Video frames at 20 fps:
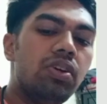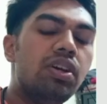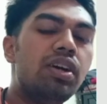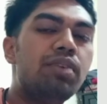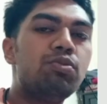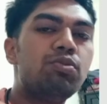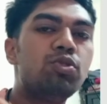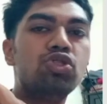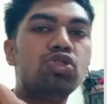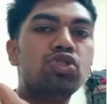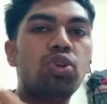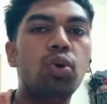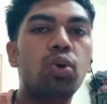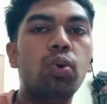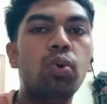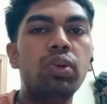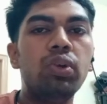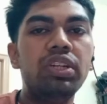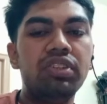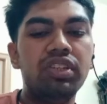You have to
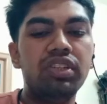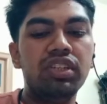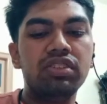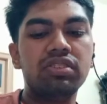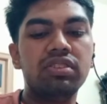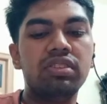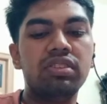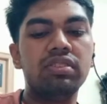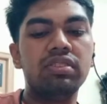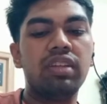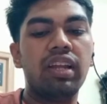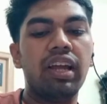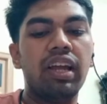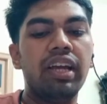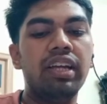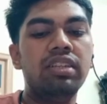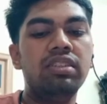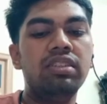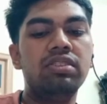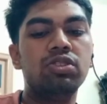slowly rinse the
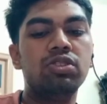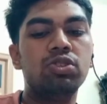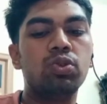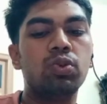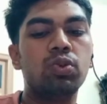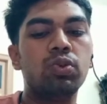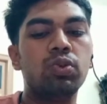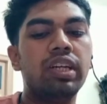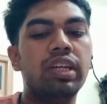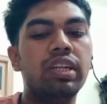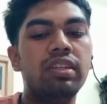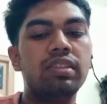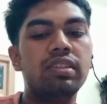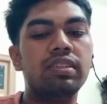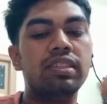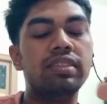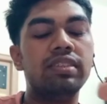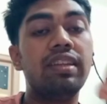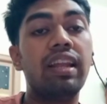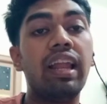slide so that
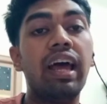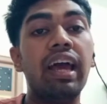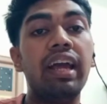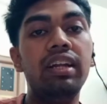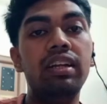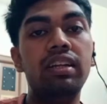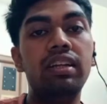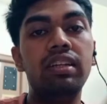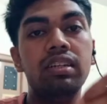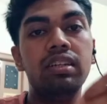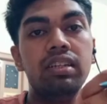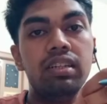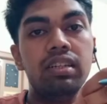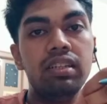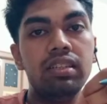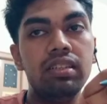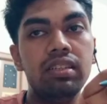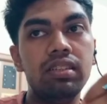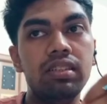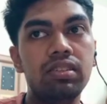the slide
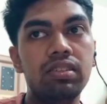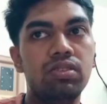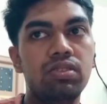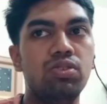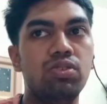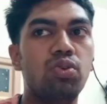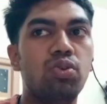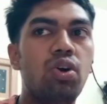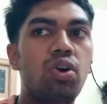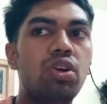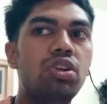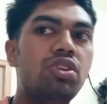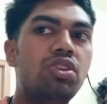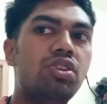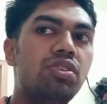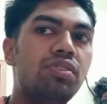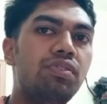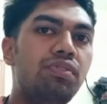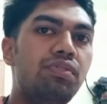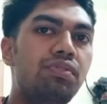
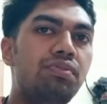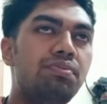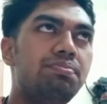not